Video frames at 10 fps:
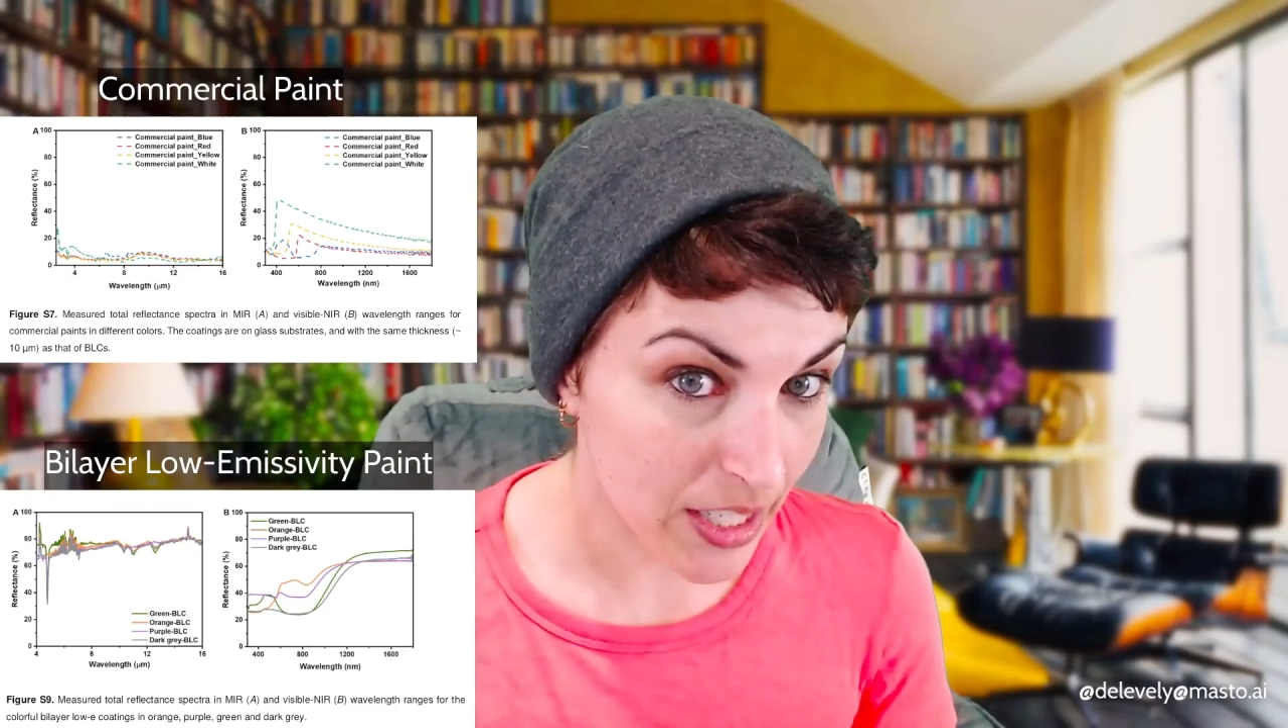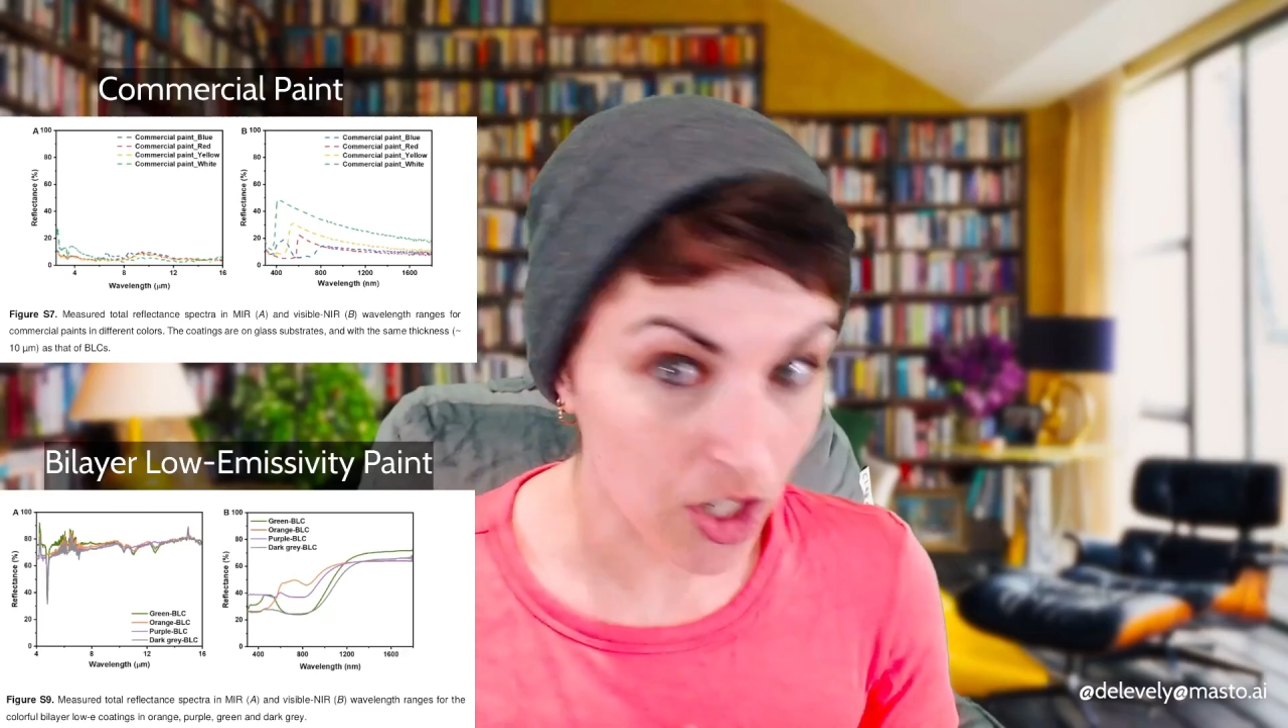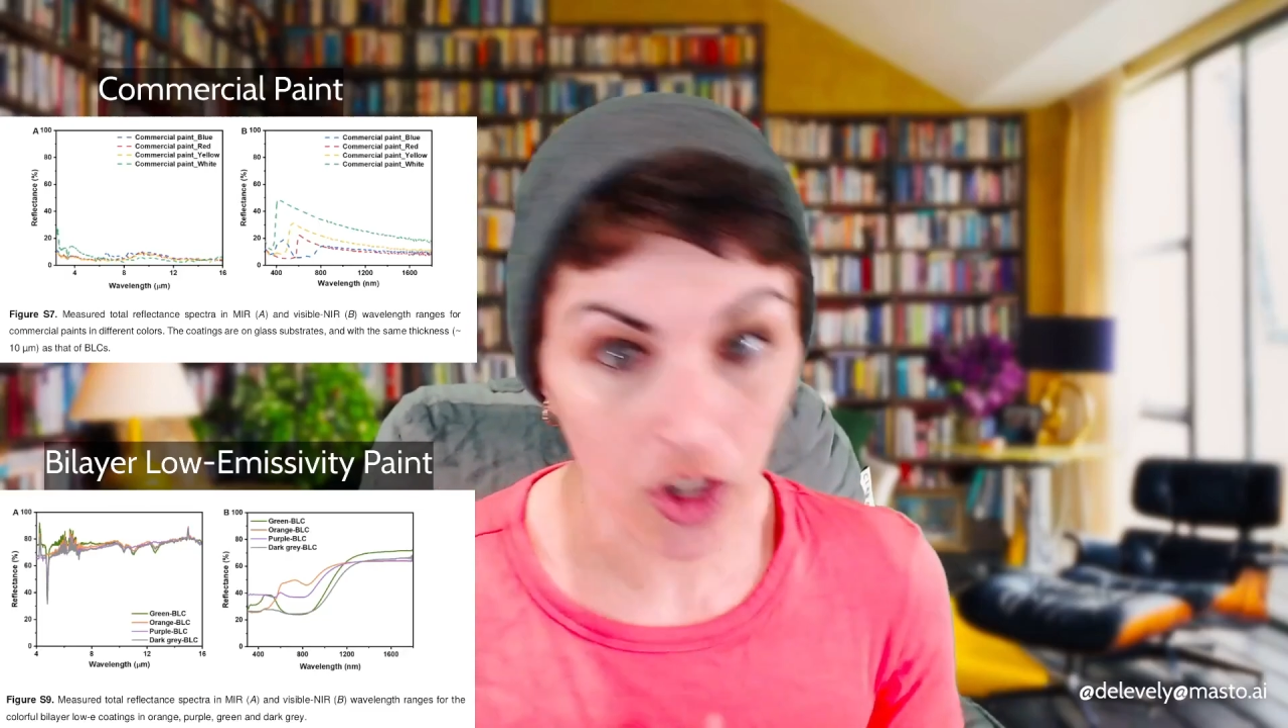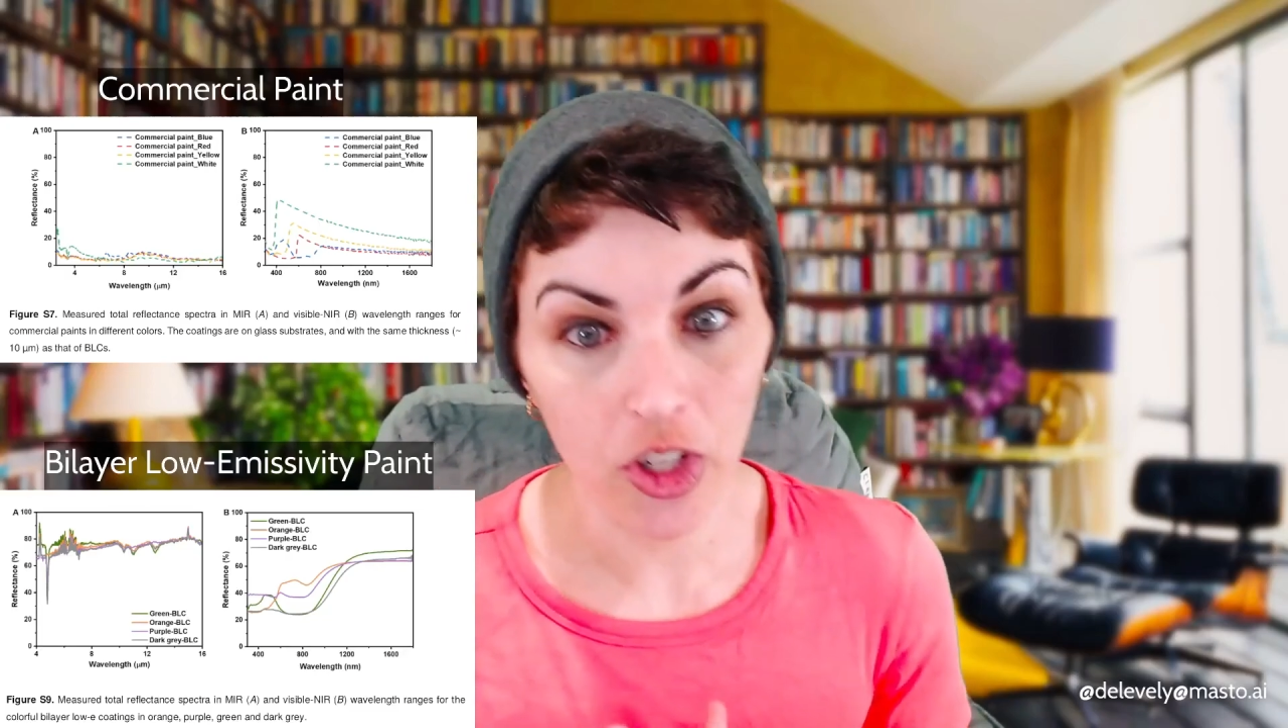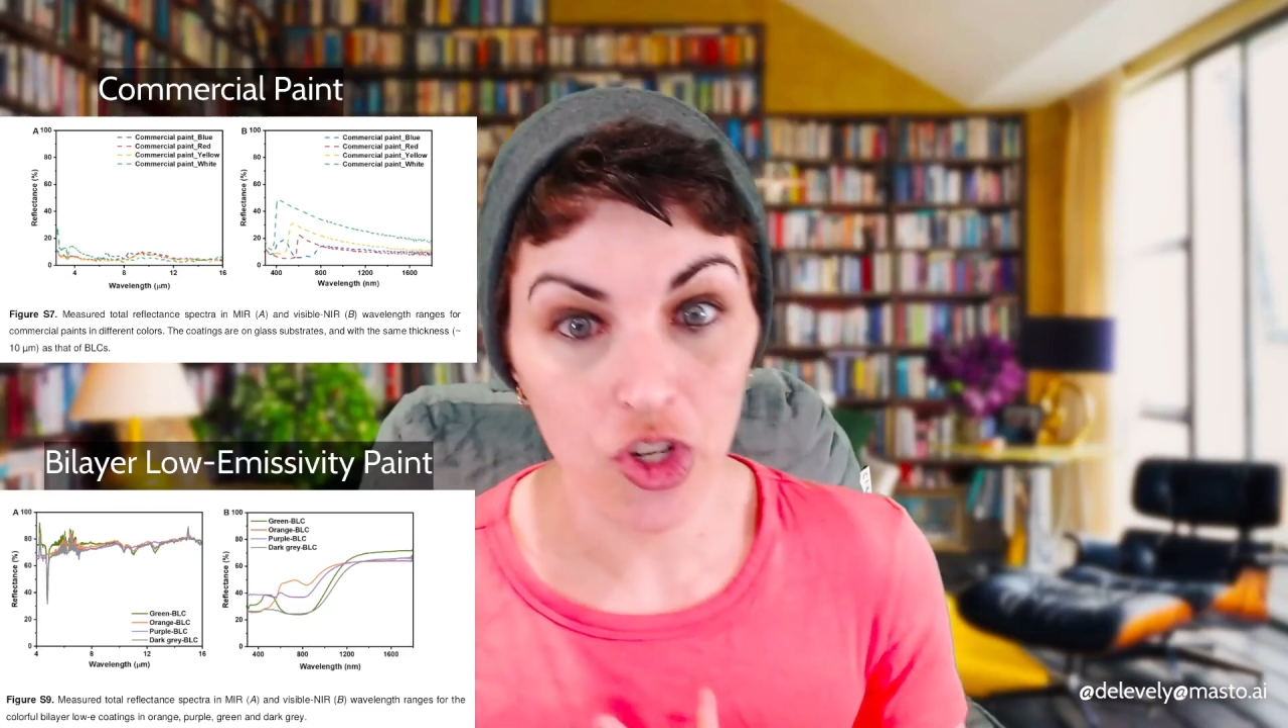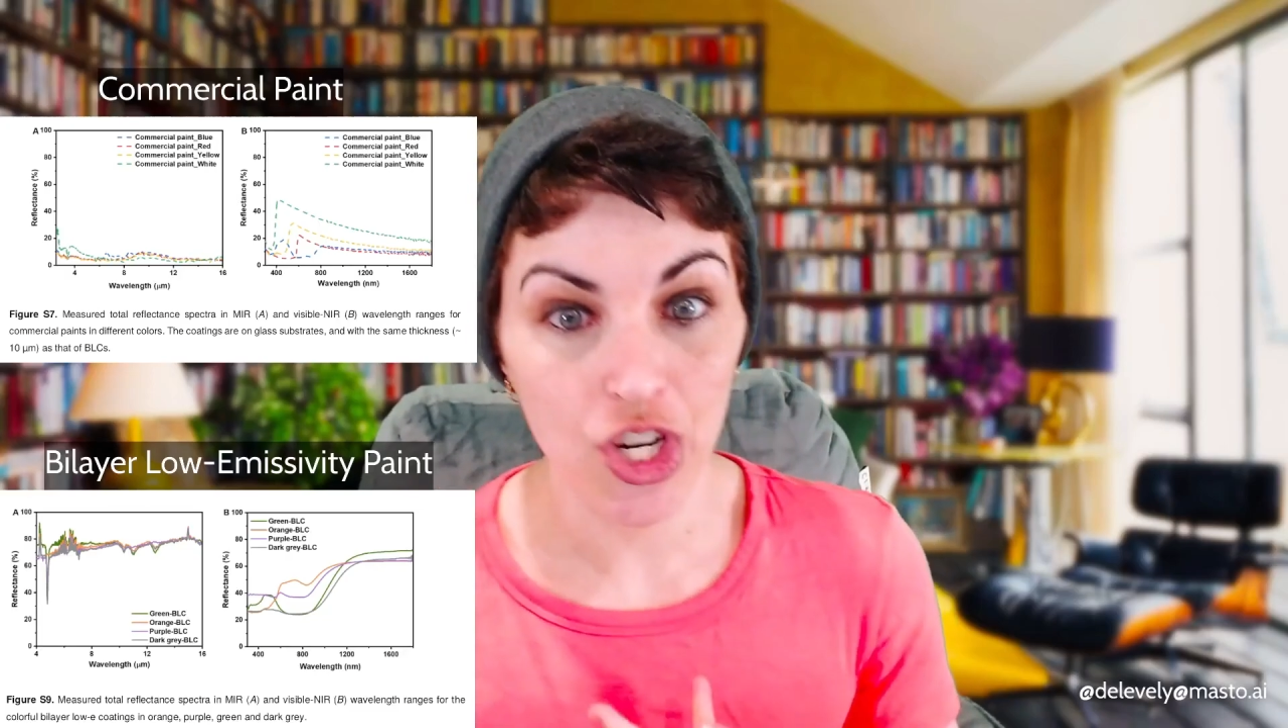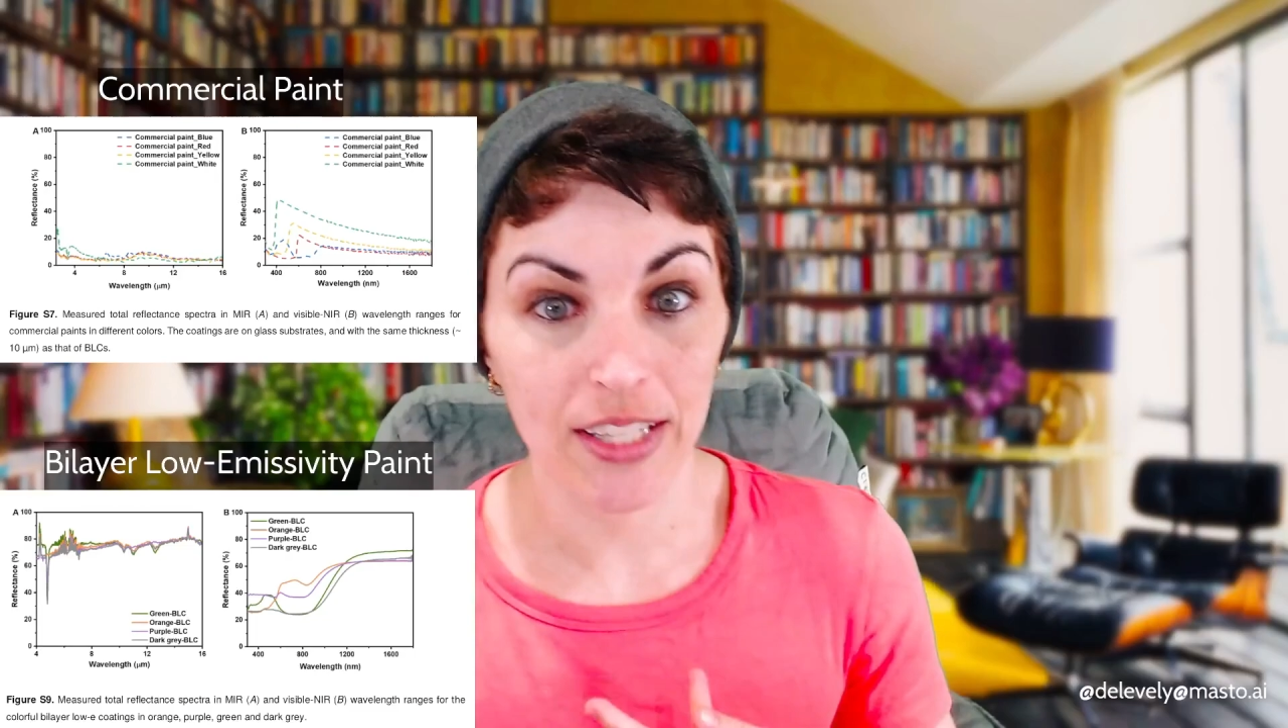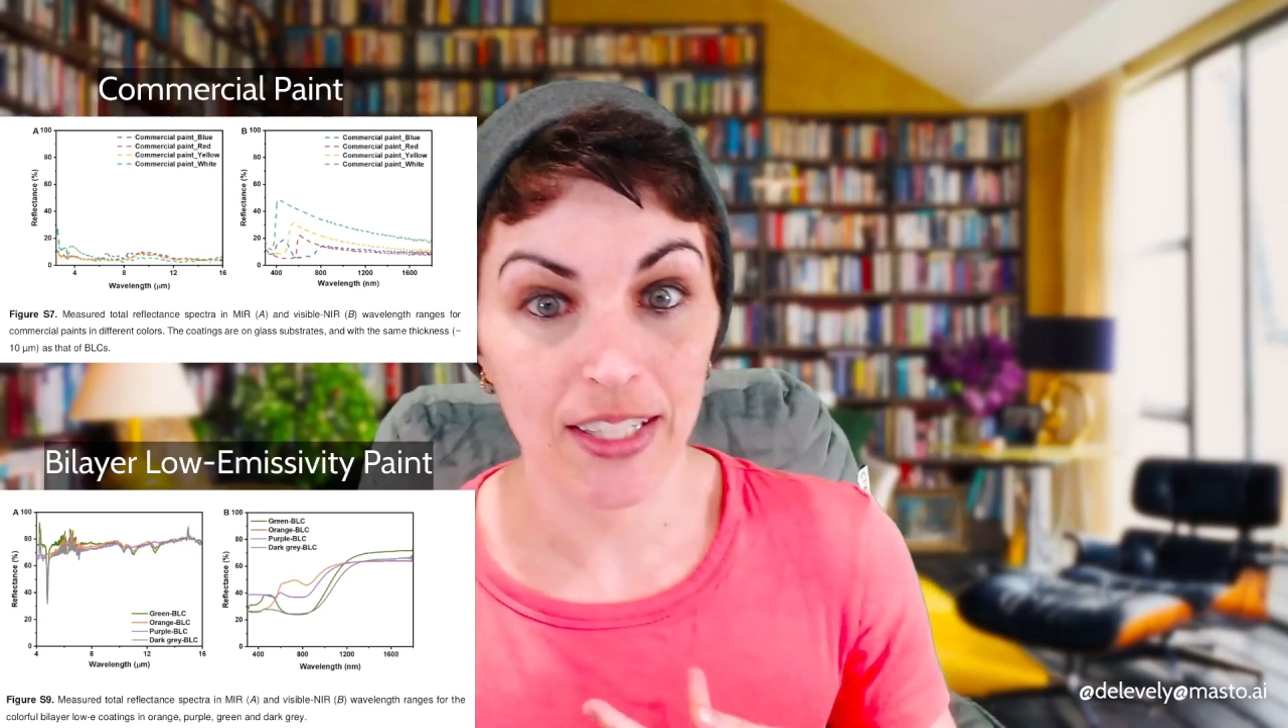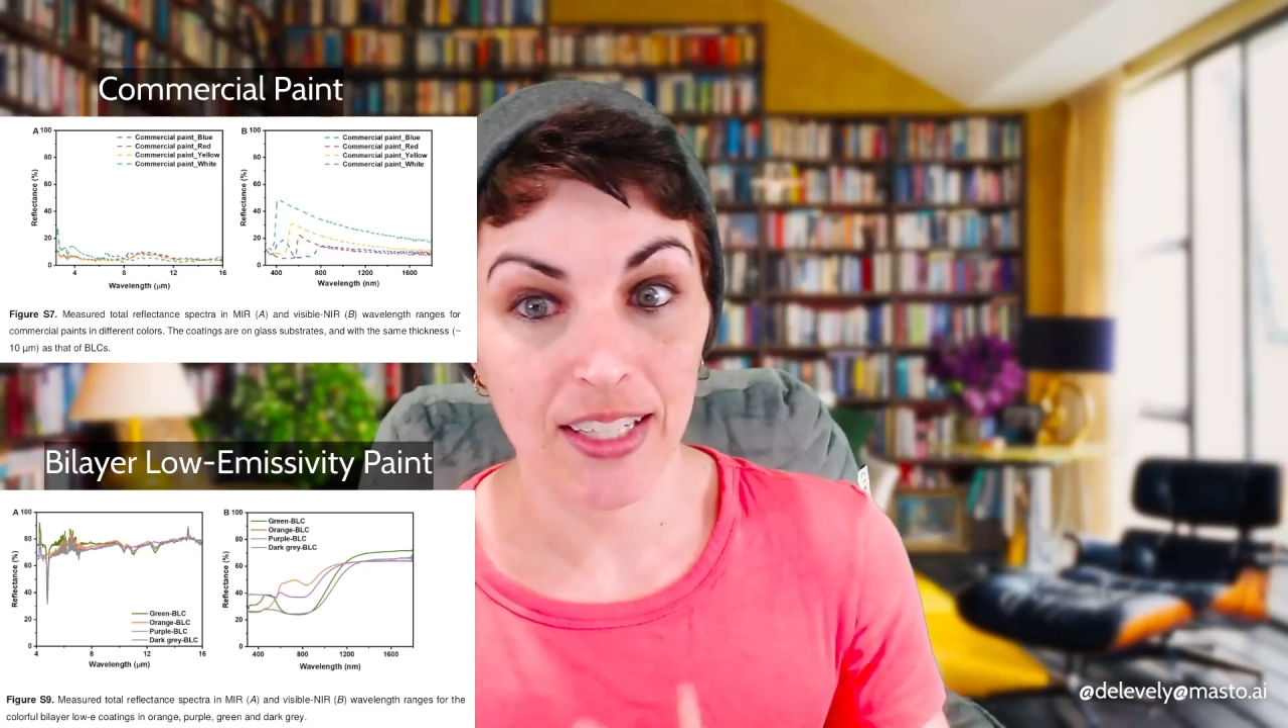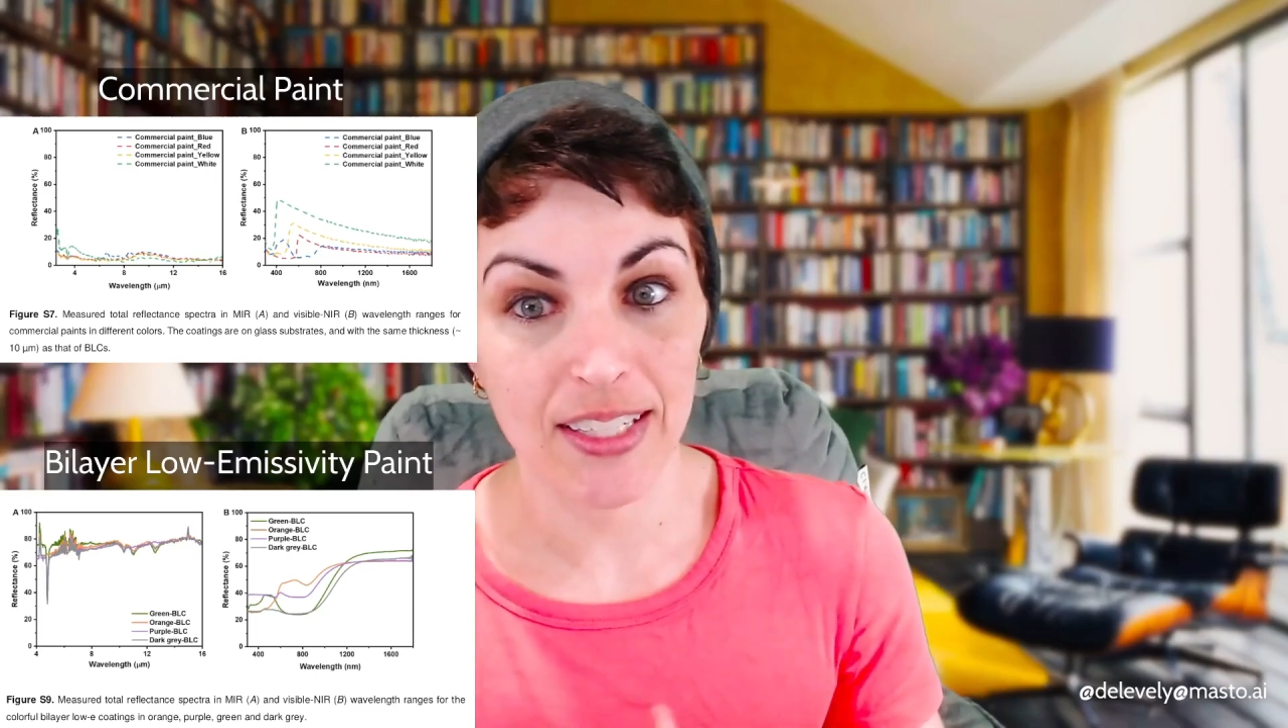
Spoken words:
darker shades in the